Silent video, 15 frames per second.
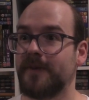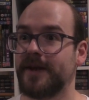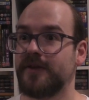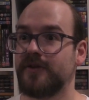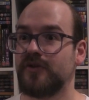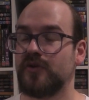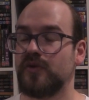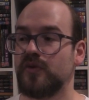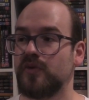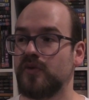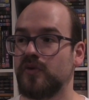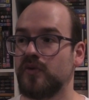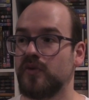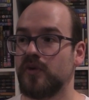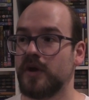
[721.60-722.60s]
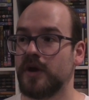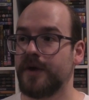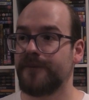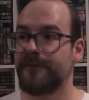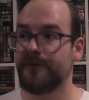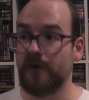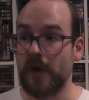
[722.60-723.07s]
been to
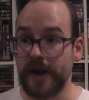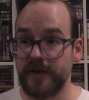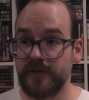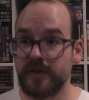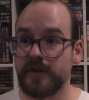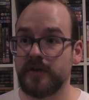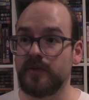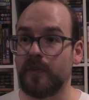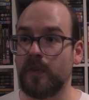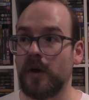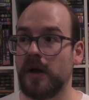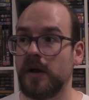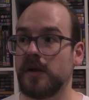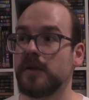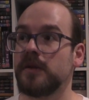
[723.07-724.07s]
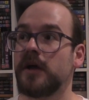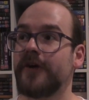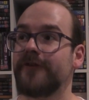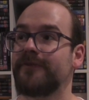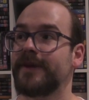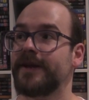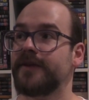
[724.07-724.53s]
Frankston as well,
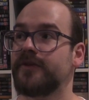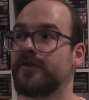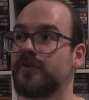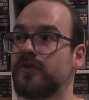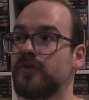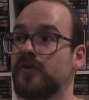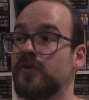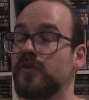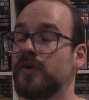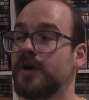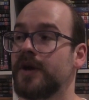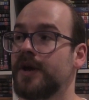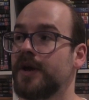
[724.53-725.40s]
I've been to